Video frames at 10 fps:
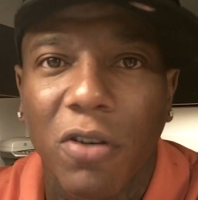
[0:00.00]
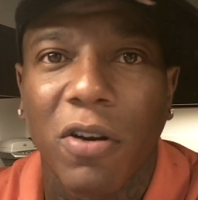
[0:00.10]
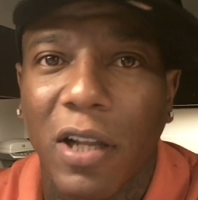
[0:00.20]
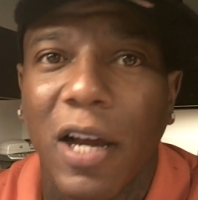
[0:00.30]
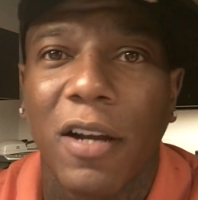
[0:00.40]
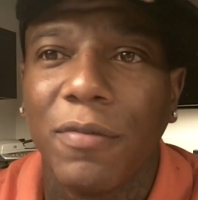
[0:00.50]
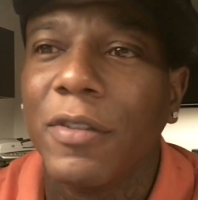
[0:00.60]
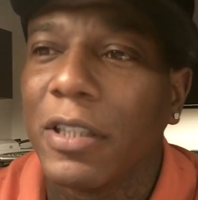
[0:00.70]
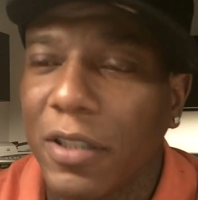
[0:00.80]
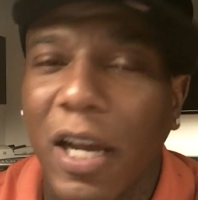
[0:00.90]
look online.
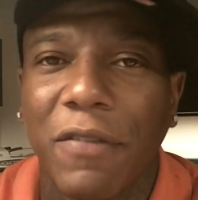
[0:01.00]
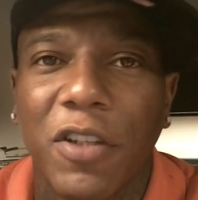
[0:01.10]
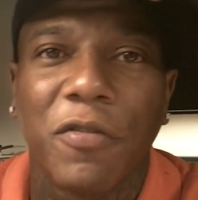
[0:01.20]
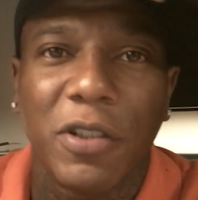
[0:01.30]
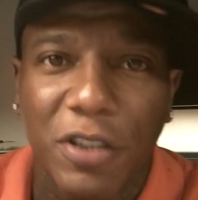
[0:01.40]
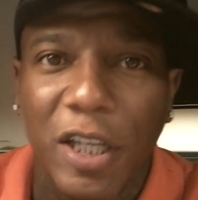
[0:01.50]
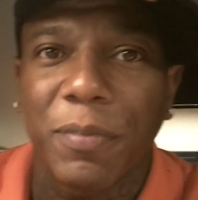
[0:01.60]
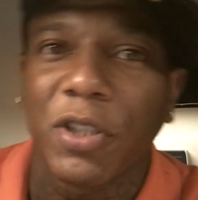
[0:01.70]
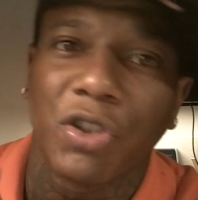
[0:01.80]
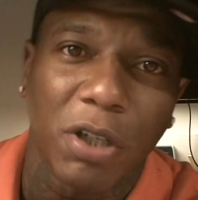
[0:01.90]
They have different
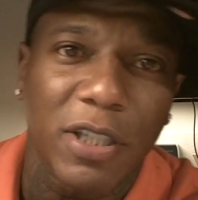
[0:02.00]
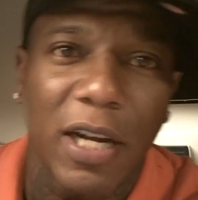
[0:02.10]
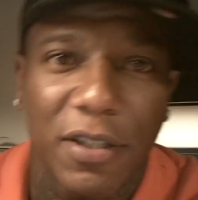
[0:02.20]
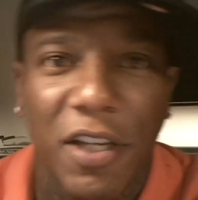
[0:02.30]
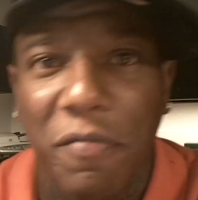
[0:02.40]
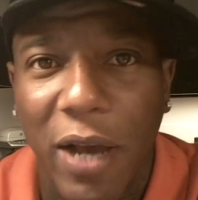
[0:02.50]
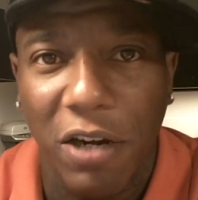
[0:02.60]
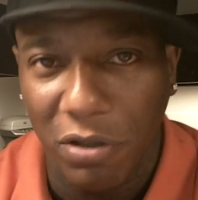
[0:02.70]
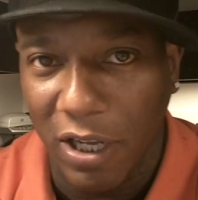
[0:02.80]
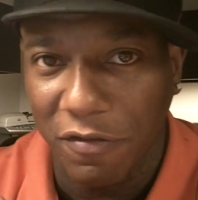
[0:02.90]
tips and tricks how to save
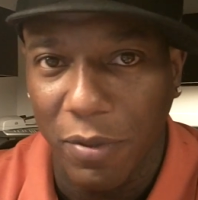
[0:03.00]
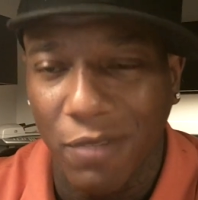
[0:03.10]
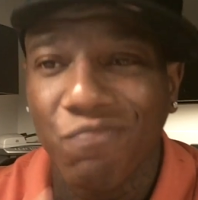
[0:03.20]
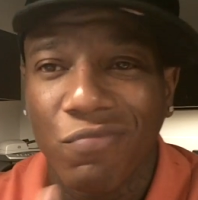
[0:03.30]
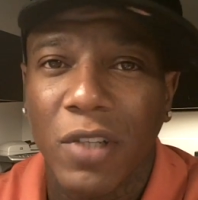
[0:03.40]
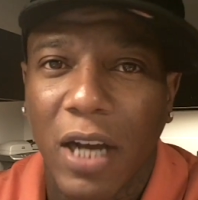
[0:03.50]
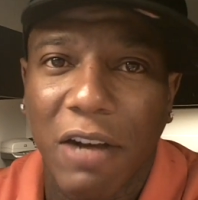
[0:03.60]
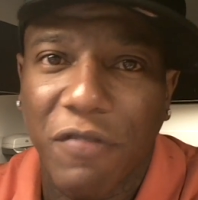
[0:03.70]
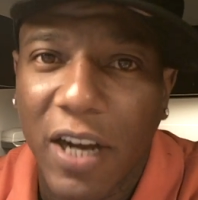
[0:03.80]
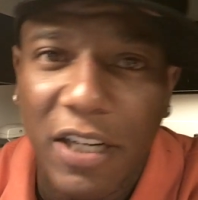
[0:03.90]
battery life. But I
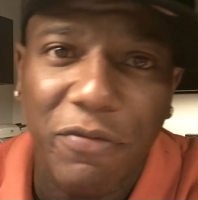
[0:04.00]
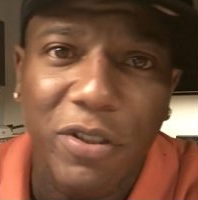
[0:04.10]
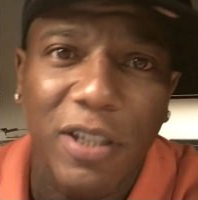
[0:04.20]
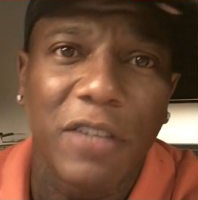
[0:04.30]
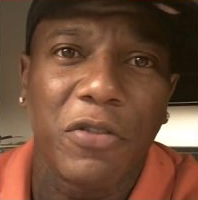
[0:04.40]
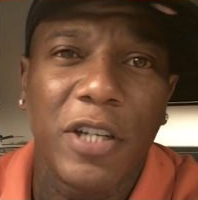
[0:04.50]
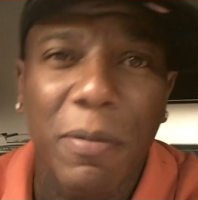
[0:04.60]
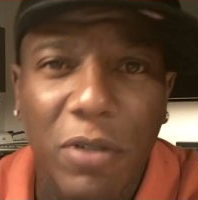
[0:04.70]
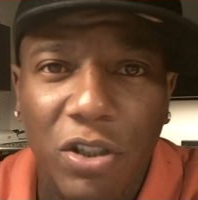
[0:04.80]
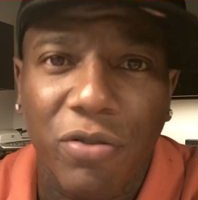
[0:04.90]
find if you
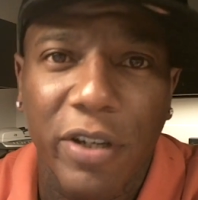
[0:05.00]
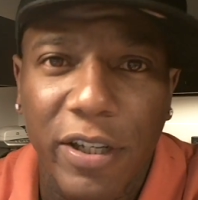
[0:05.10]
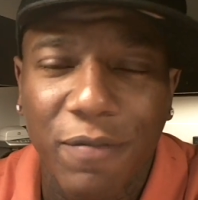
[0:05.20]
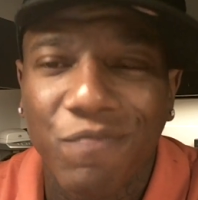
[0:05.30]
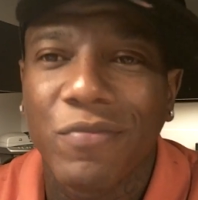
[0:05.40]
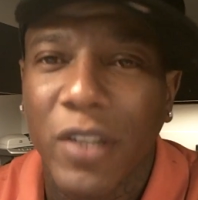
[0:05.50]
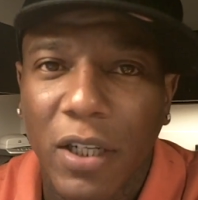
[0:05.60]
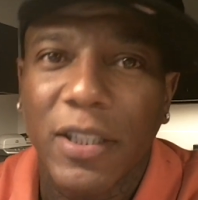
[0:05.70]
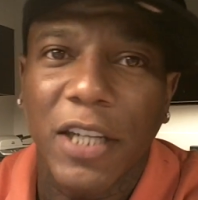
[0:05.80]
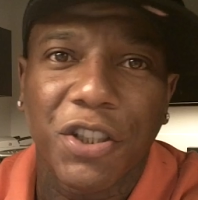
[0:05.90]
dim the screen,
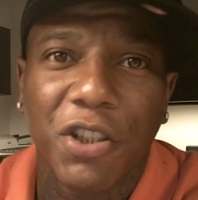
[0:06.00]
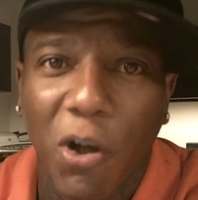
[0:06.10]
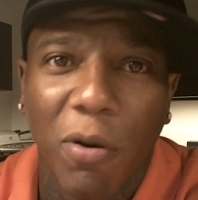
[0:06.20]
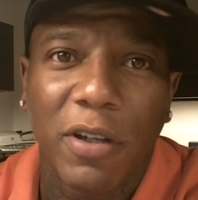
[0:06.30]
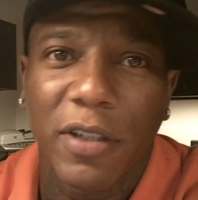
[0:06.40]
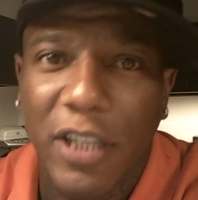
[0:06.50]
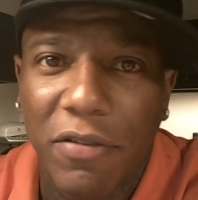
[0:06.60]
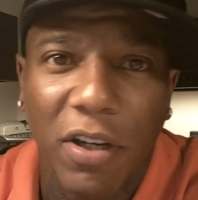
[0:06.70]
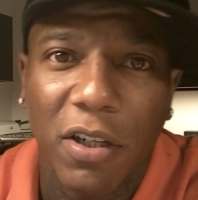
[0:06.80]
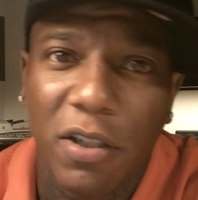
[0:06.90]
that should do it to
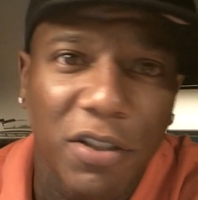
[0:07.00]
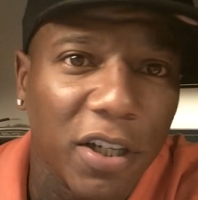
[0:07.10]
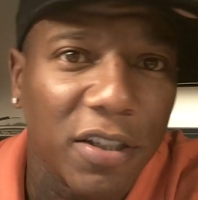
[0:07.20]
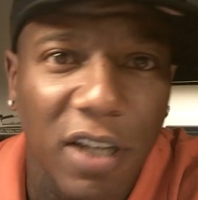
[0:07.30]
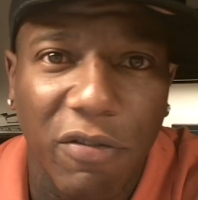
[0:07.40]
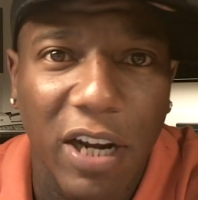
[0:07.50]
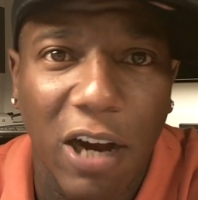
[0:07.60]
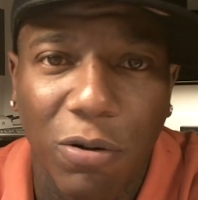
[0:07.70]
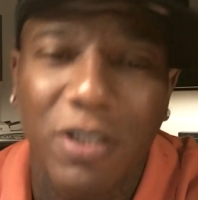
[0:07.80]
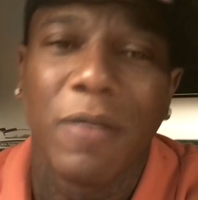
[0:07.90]
give you a good 6-7
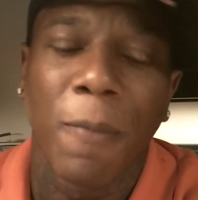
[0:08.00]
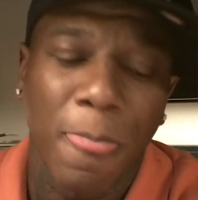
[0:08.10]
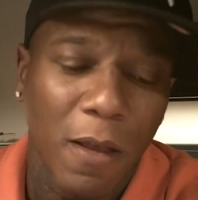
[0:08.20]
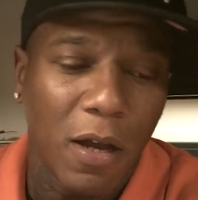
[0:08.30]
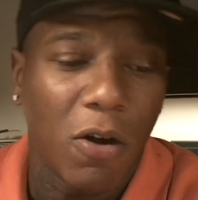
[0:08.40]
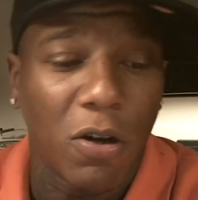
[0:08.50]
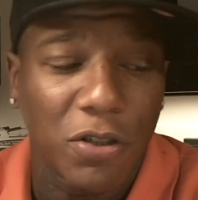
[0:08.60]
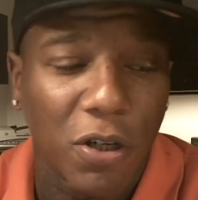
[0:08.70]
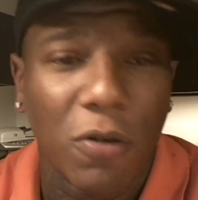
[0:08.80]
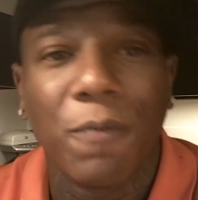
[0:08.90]
hours.
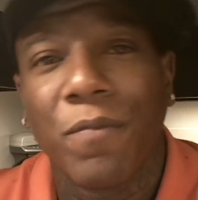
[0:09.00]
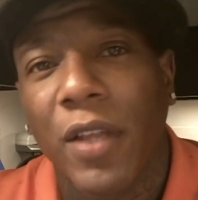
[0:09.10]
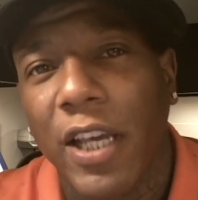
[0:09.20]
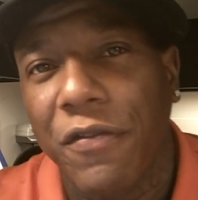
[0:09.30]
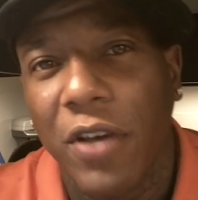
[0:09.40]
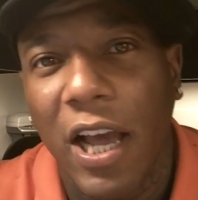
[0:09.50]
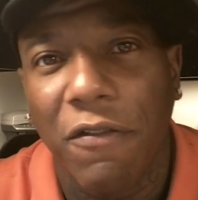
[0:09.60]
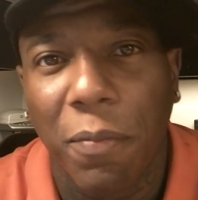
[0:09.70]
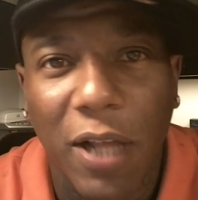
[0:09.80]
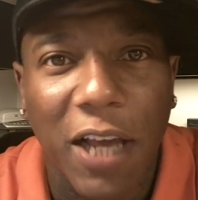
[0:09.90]
Also, if you
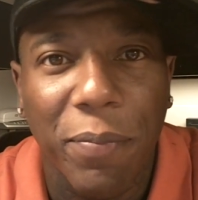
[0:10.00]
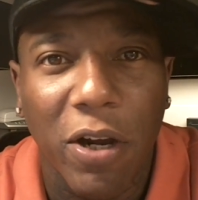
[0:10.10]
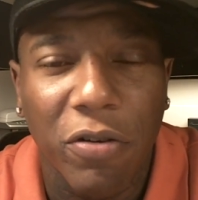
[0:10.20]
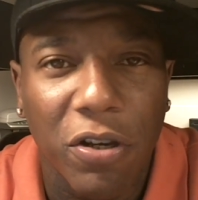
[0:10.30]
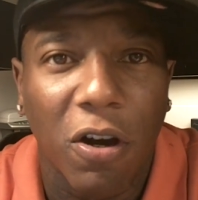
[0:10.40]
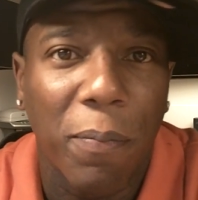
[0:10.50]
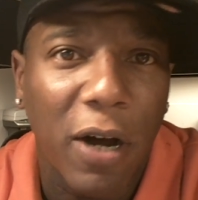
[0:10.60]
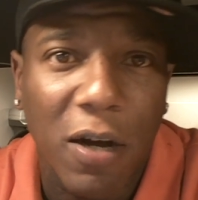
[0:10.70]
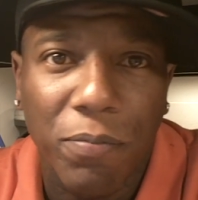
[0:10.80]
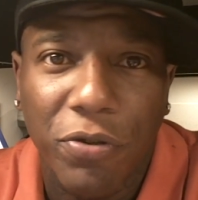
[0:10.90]
have a BlackBerry or
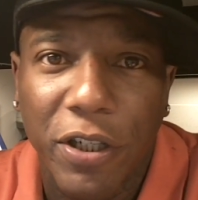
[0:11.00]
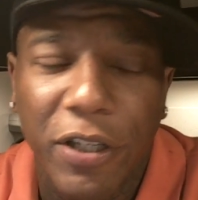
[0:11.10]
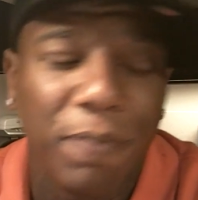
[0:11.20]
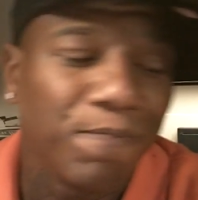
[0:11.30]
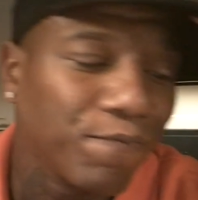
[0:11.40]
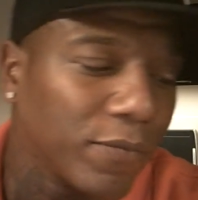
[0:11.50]
Palm Pre,